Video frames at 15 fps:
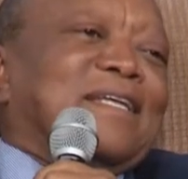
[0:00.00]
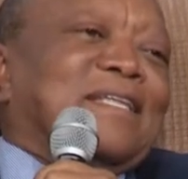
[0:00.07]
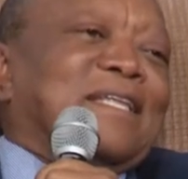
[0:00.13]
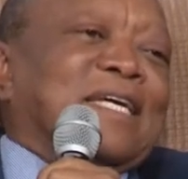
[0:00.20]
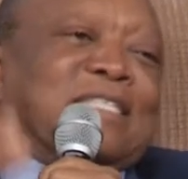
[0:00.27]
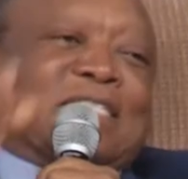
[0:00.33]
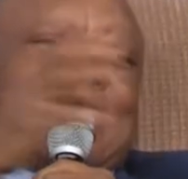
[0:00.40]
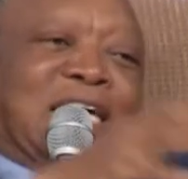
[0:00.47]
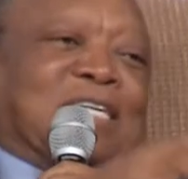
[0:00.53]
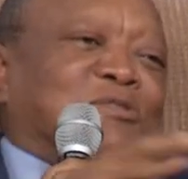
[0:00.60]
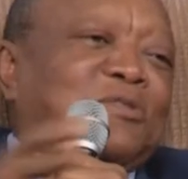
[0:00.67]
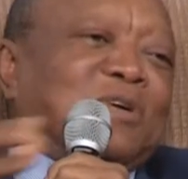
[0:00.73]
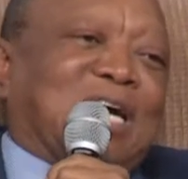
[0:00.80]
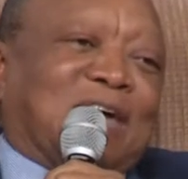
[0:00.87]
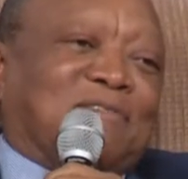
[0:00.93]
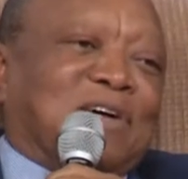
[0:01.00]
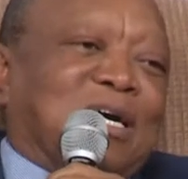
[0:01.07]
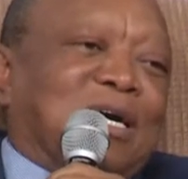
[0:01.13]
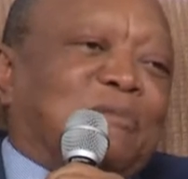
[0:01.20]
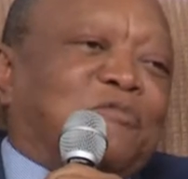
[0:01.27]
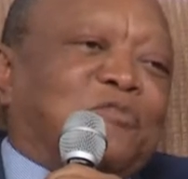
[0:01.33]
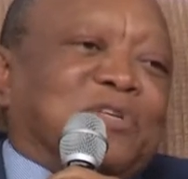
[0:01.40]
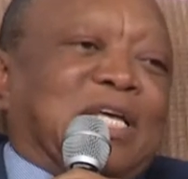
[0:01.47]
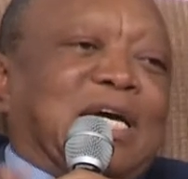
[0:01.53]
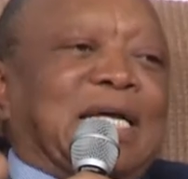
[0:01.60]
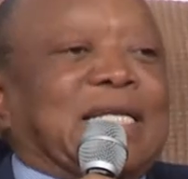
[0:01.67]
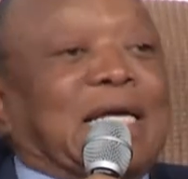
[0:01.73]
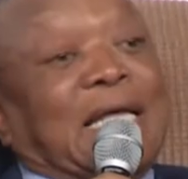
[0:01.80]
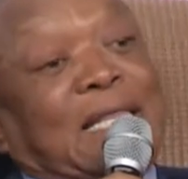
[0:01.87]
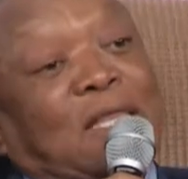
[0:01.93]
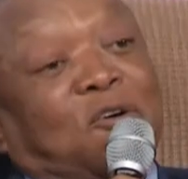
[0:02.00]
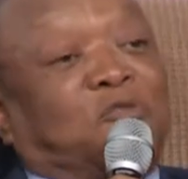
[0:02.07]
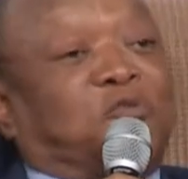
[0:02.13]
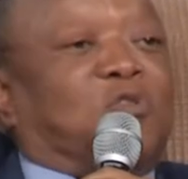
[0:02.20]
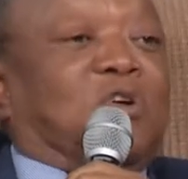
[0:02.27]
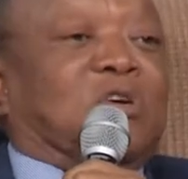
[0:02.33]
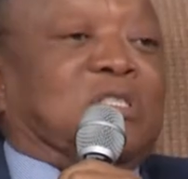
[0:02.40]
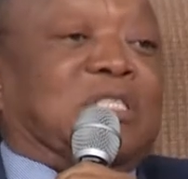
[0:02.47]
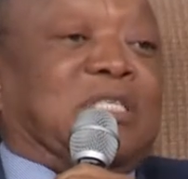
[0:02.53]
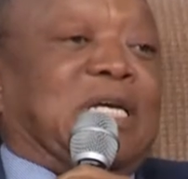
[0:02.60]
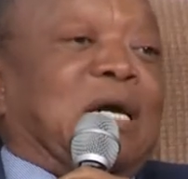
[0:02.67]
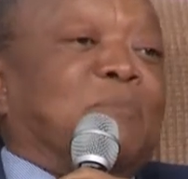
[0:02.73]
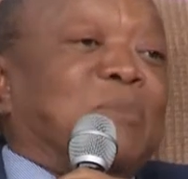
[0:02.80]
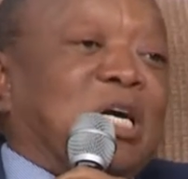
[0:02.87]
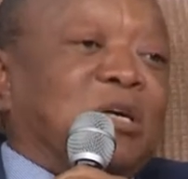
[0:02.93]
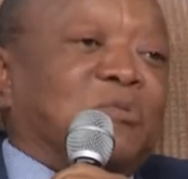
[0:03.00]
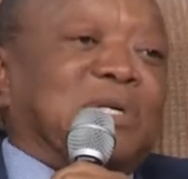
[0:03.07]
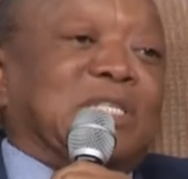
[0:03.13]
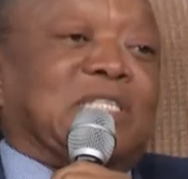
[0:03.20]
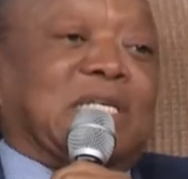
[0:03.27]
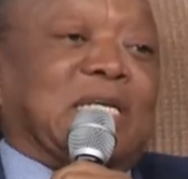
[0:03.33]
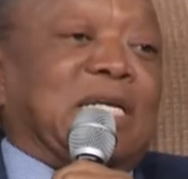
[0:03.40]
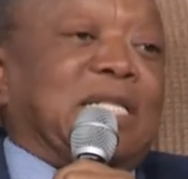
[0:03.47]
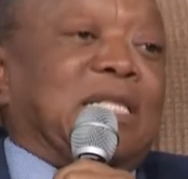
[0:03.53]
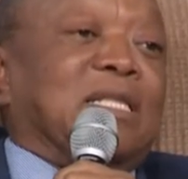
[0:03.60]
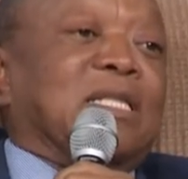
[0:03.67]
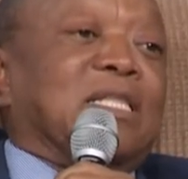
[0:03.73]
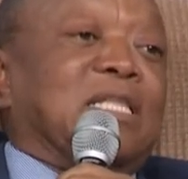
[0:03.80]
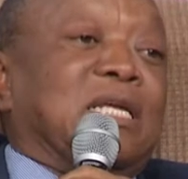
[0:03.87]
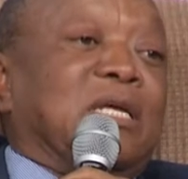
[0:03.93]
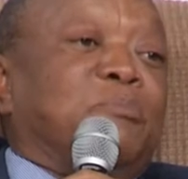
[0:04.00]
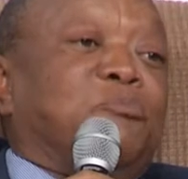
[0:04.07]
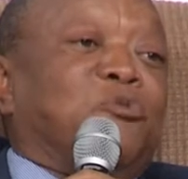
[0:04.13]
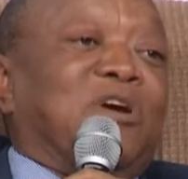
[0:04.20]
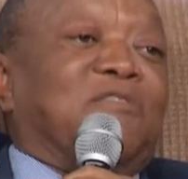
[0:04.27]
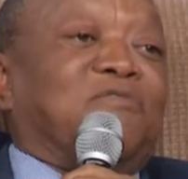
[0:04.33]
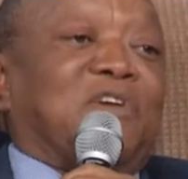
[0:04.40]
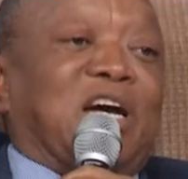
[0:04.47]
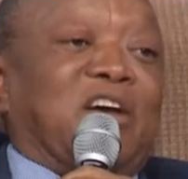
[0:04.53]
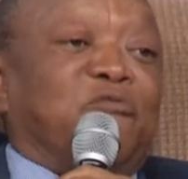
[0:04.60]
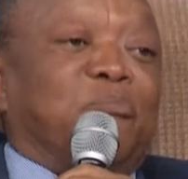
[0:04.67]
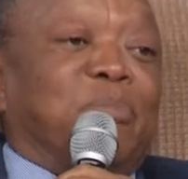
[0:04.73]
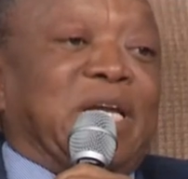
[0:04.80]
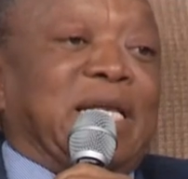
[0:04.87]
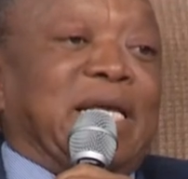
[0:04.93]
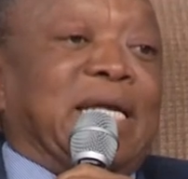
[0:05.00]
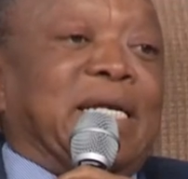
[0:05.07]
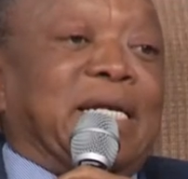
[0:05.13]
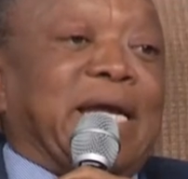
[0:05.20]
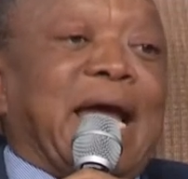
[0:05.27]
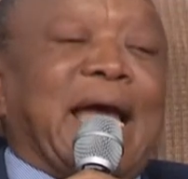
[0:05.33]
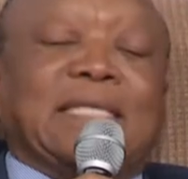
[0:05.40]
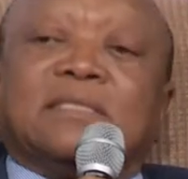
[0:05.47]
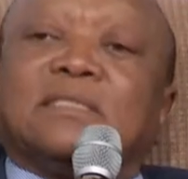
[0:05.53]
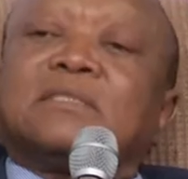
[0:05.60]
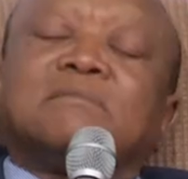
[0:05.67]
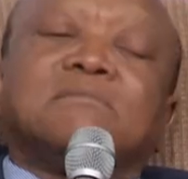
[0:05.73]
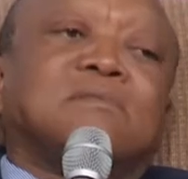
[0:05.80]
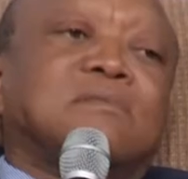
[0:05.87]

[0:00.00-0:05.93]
They tried to cover up for that, and of course the amount was 3.5 billion rand.